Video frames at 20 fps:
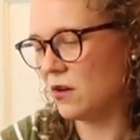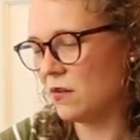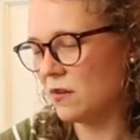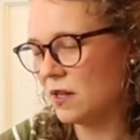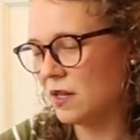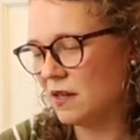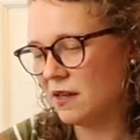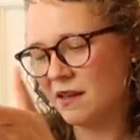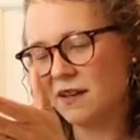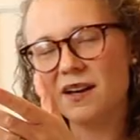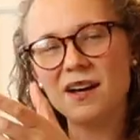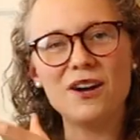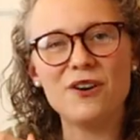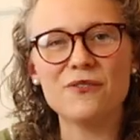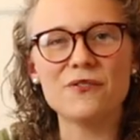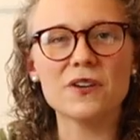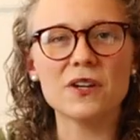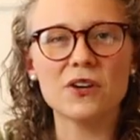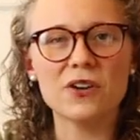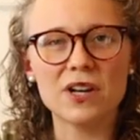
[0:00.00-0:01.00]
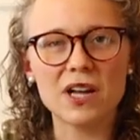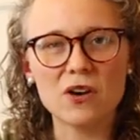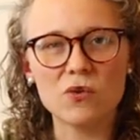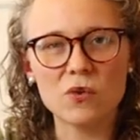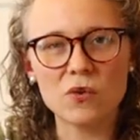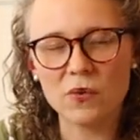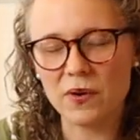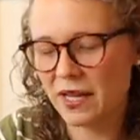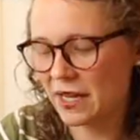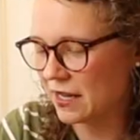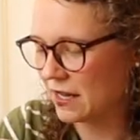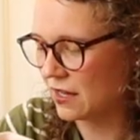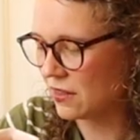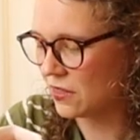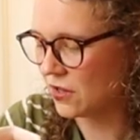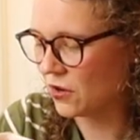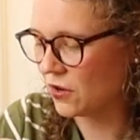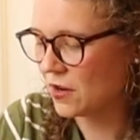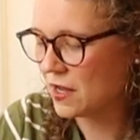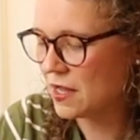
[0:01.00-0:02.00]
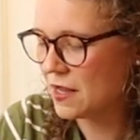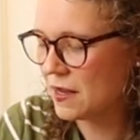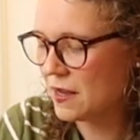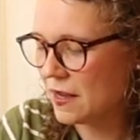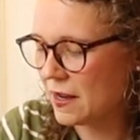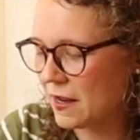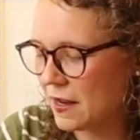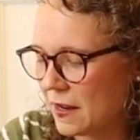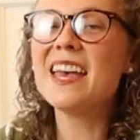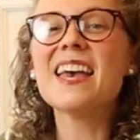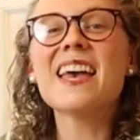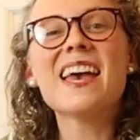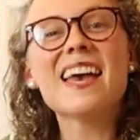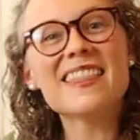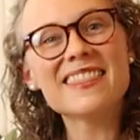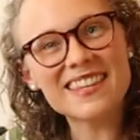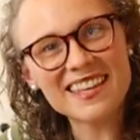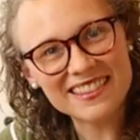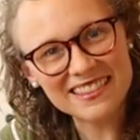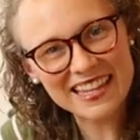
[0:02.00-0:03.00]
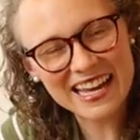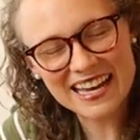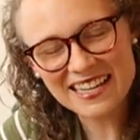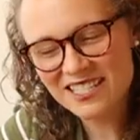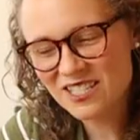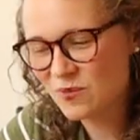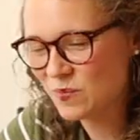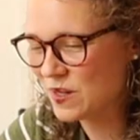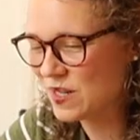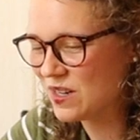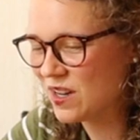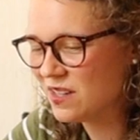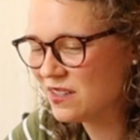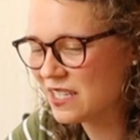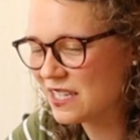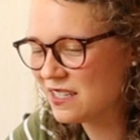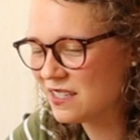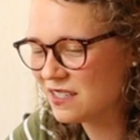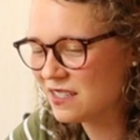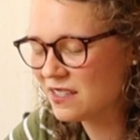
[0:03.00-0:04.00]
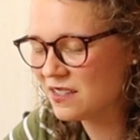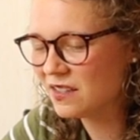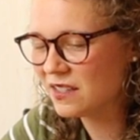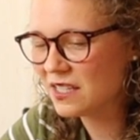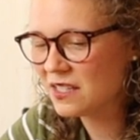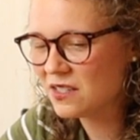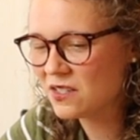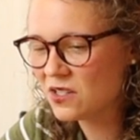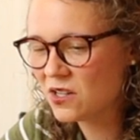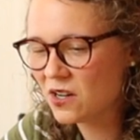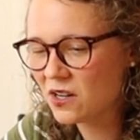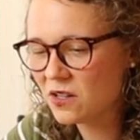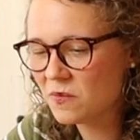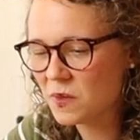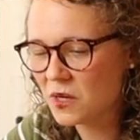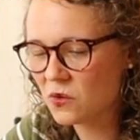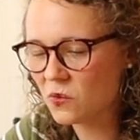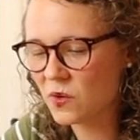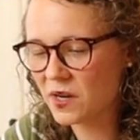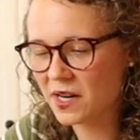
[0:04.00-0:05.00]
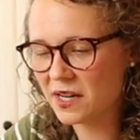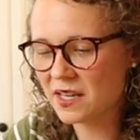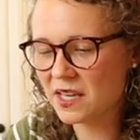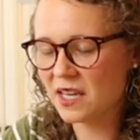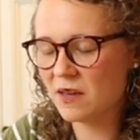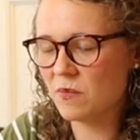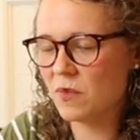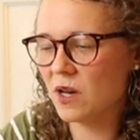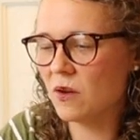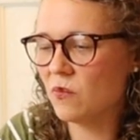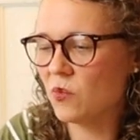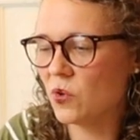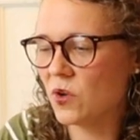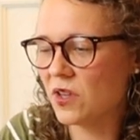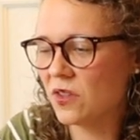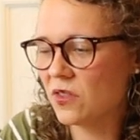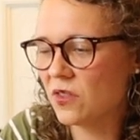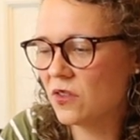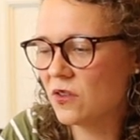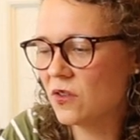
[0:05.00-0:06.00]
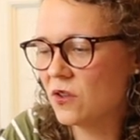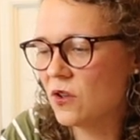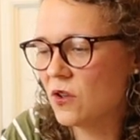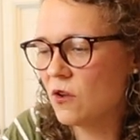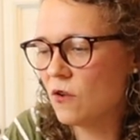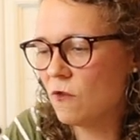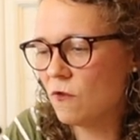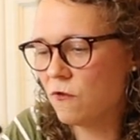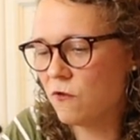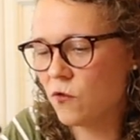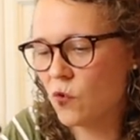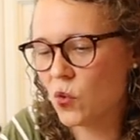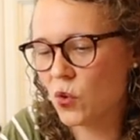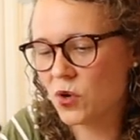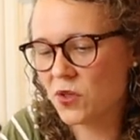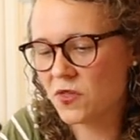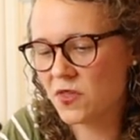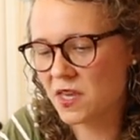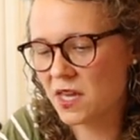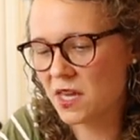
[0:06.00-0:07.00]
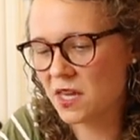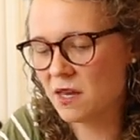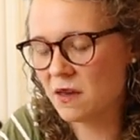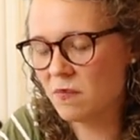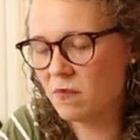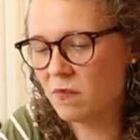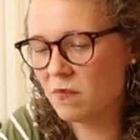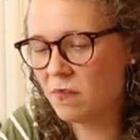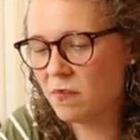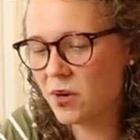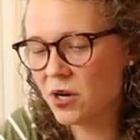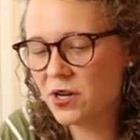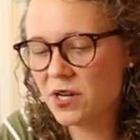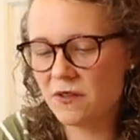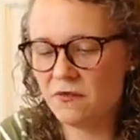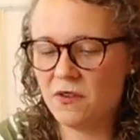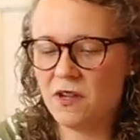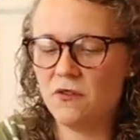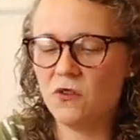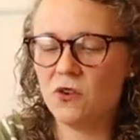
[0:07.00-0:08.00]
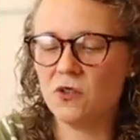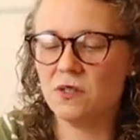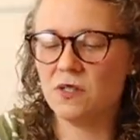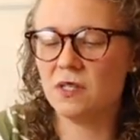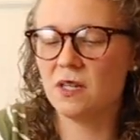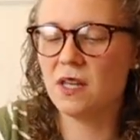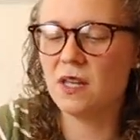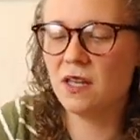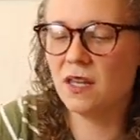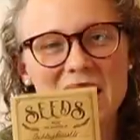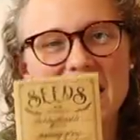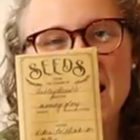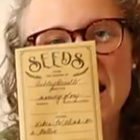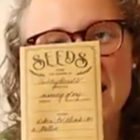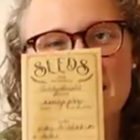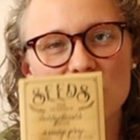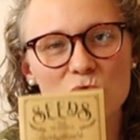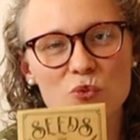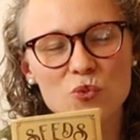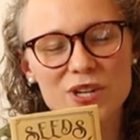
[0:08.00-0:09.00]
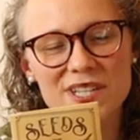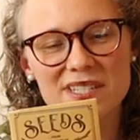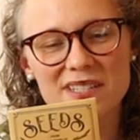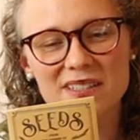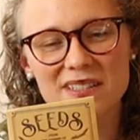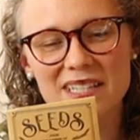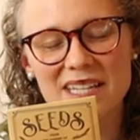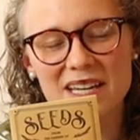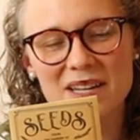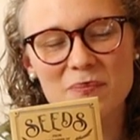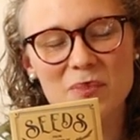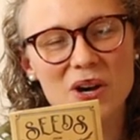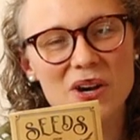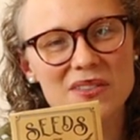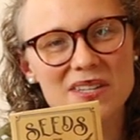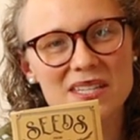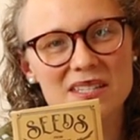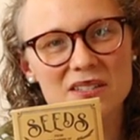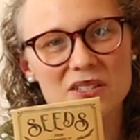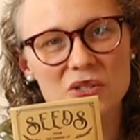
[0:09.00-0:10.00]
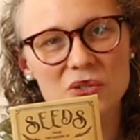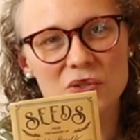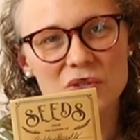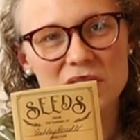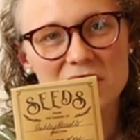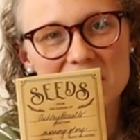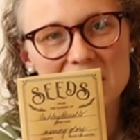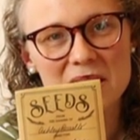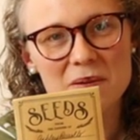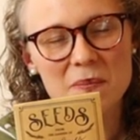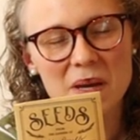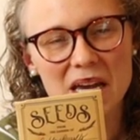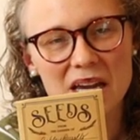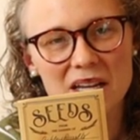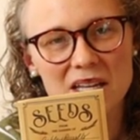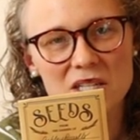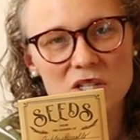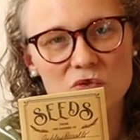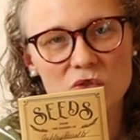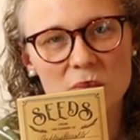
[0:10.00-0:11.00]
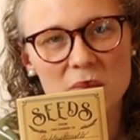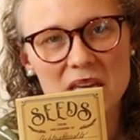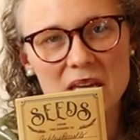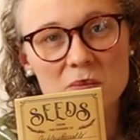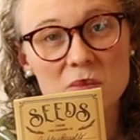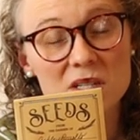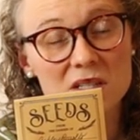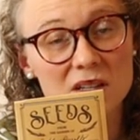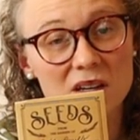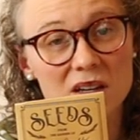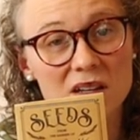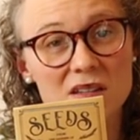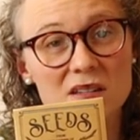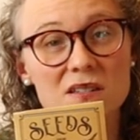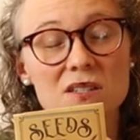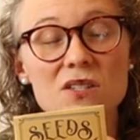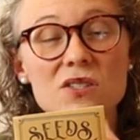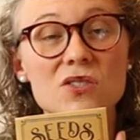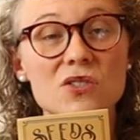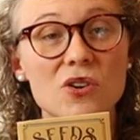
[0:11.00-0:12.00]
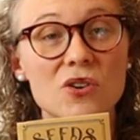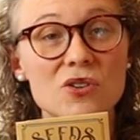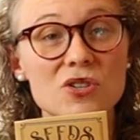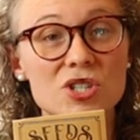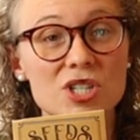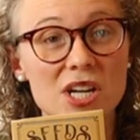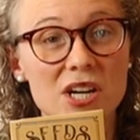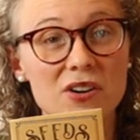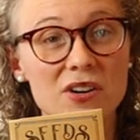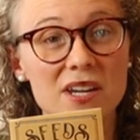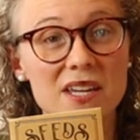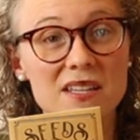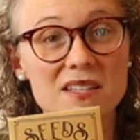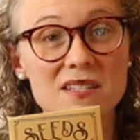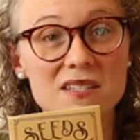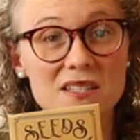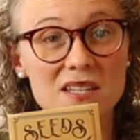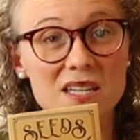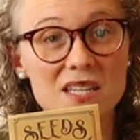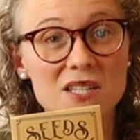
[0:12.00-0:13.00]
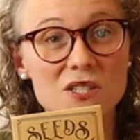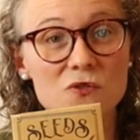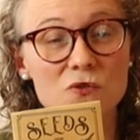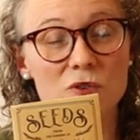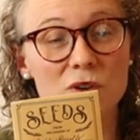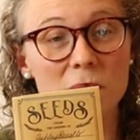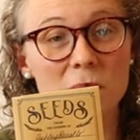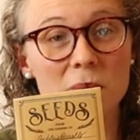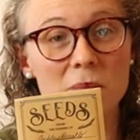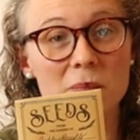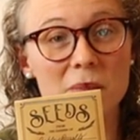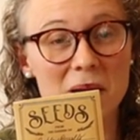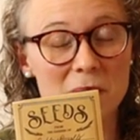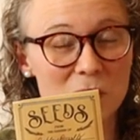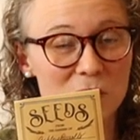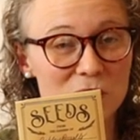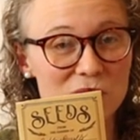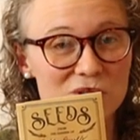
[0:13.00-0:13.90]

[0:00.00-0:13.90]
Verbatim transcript: but I'll, I'll figure it out when I get there. And then last but not least, let's talk about what I came up with for the party favors. Recently, I bought these little seed packets from Amazon to start sharing seeds from my